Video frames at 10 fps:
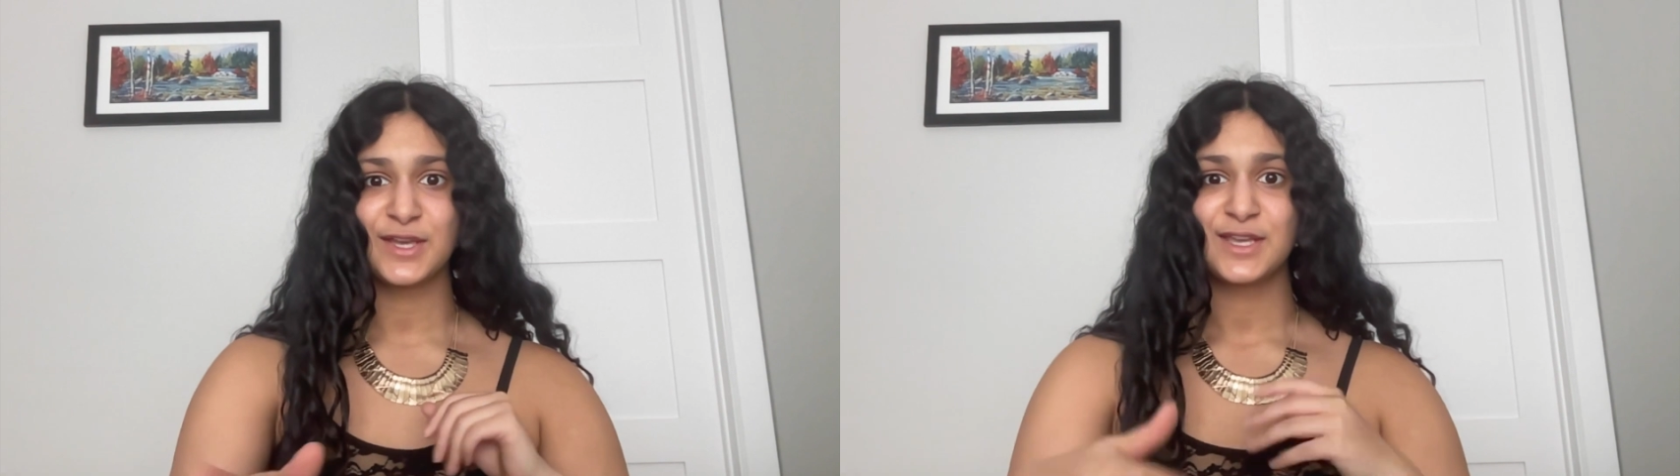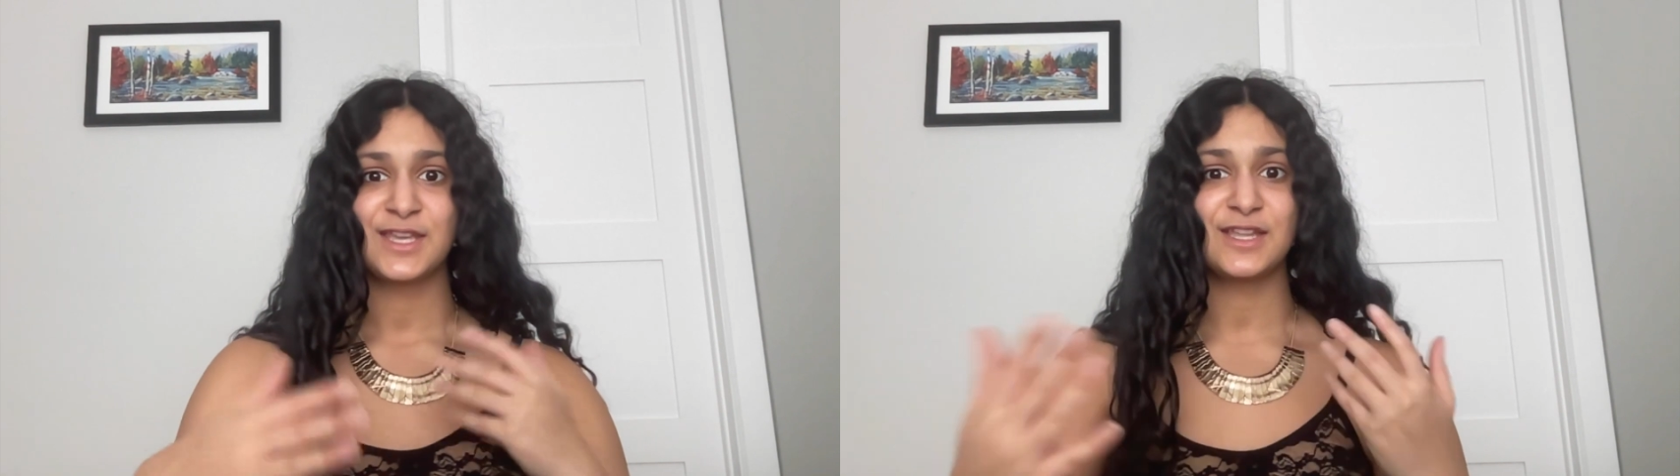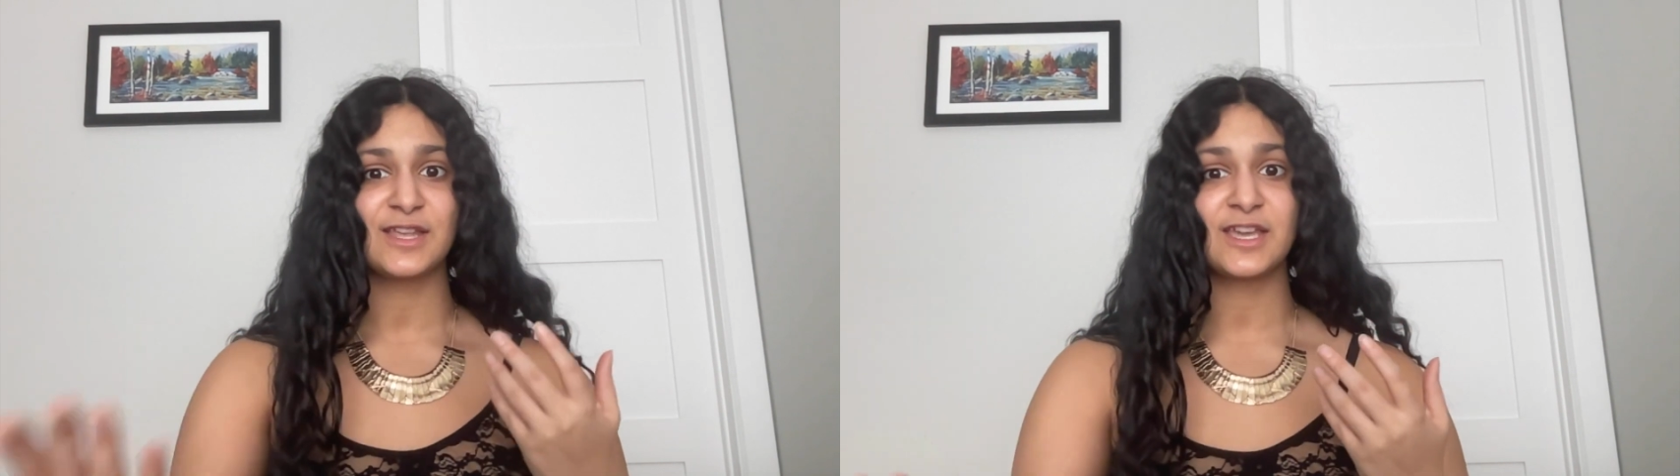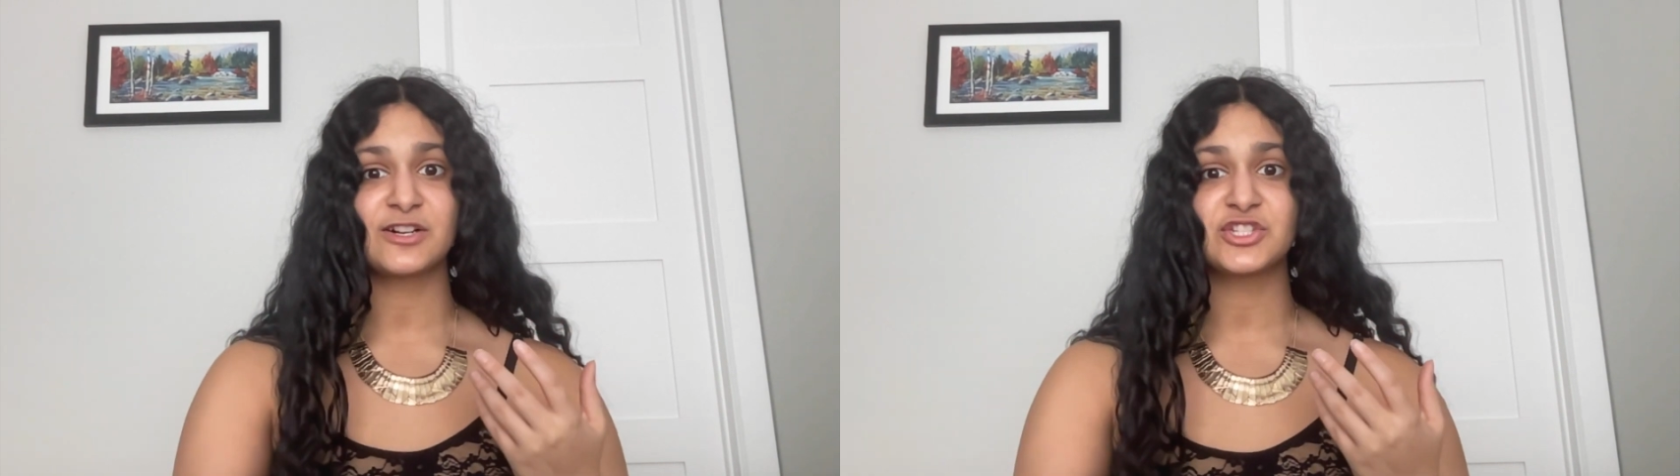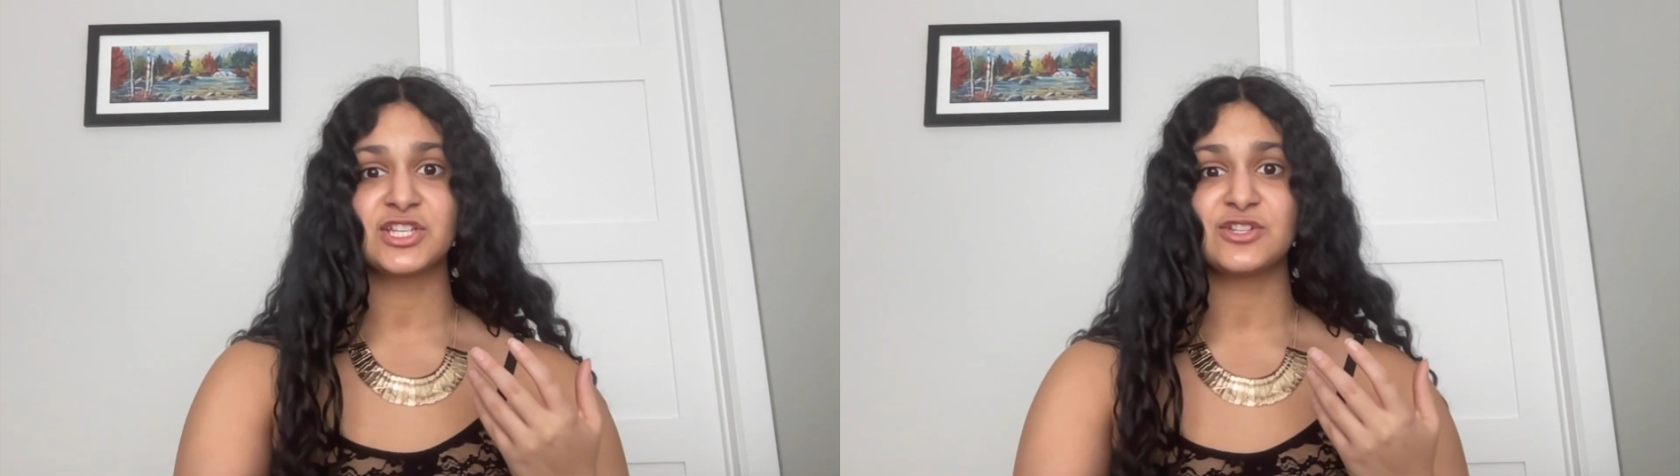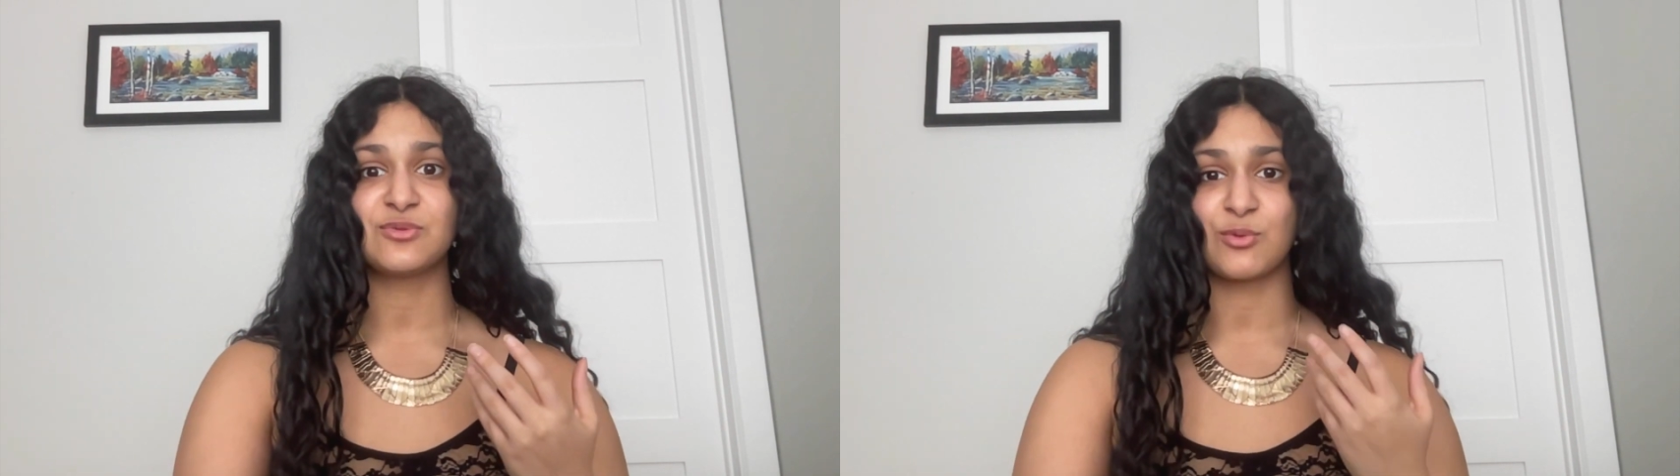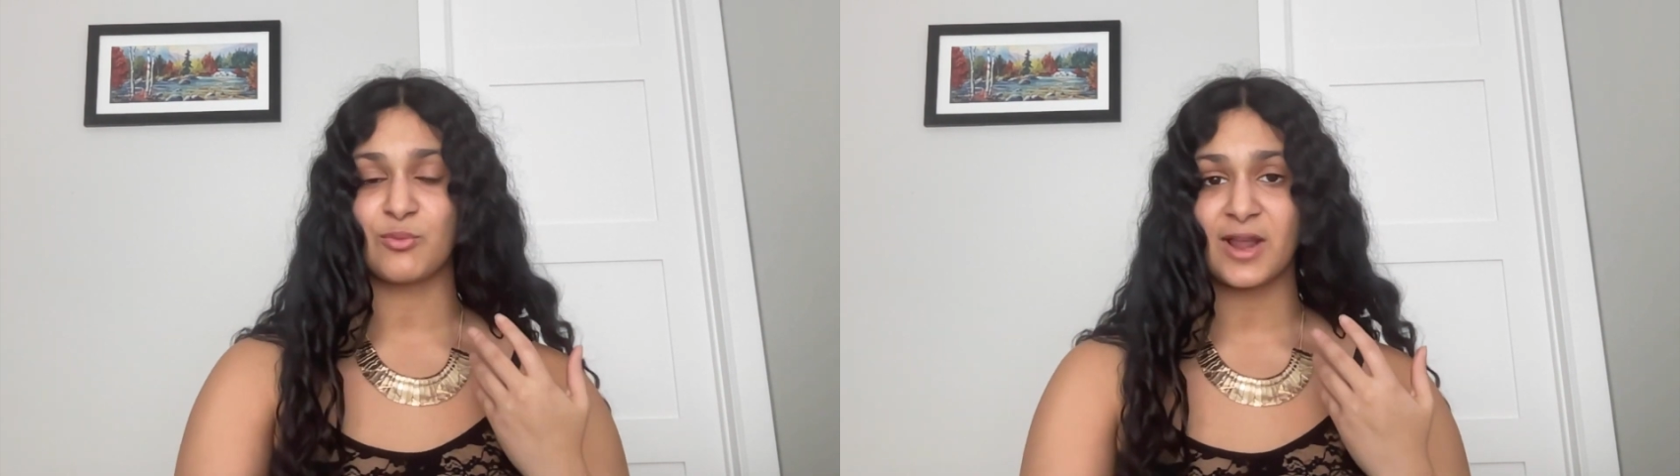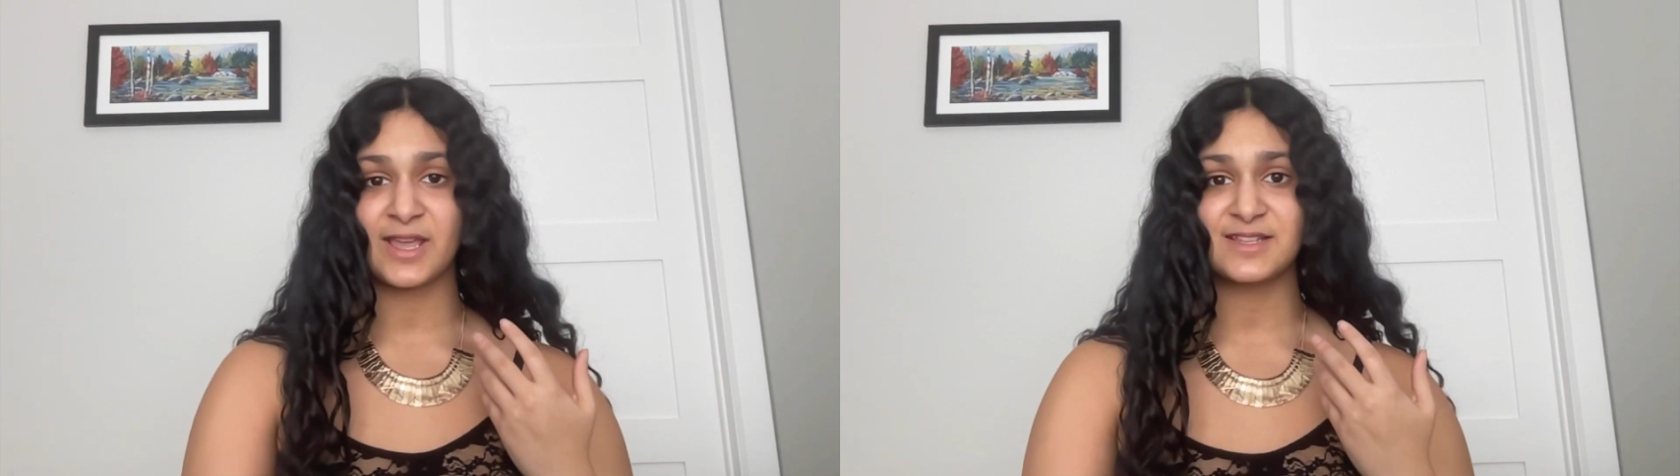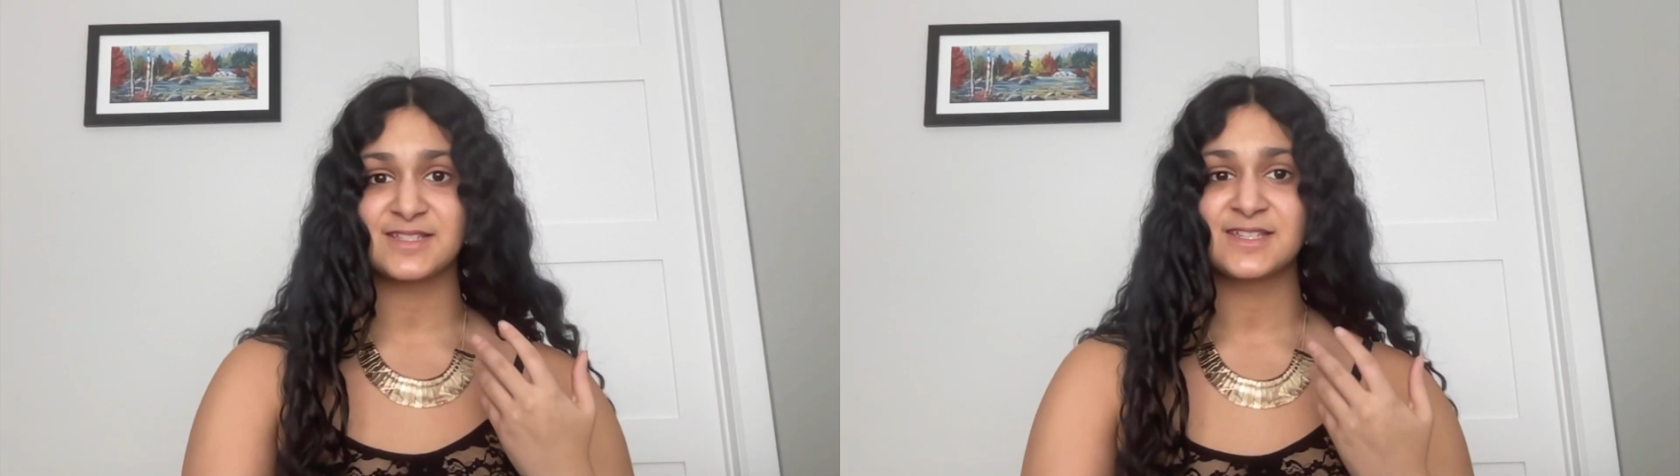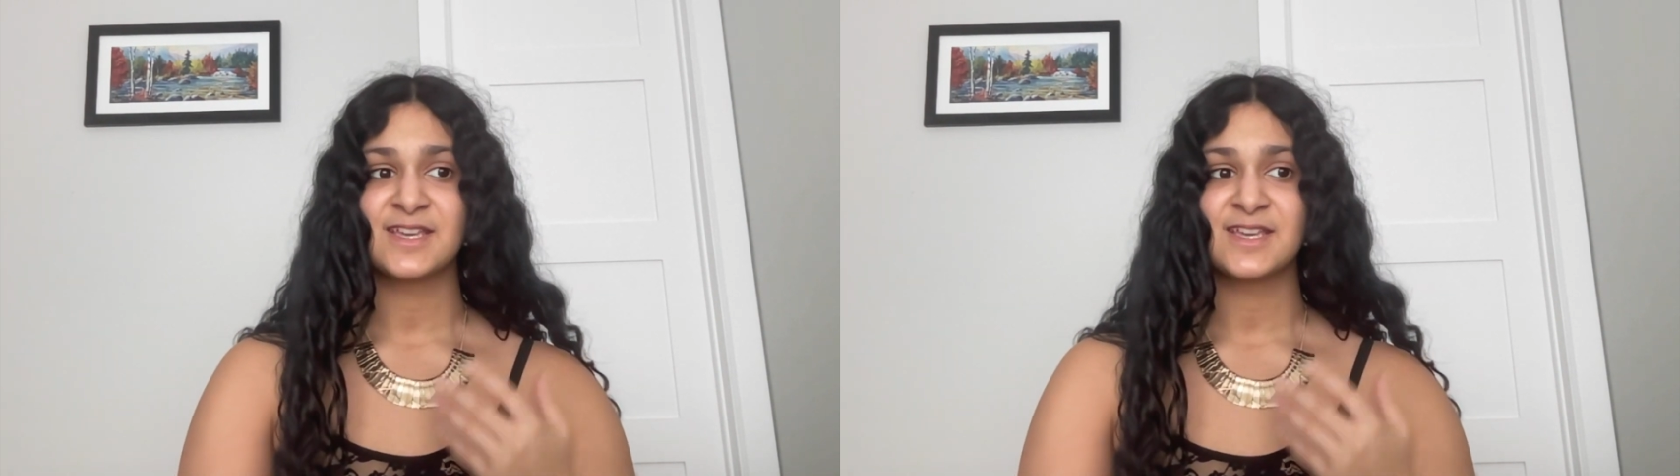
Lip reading: healing energy through the right.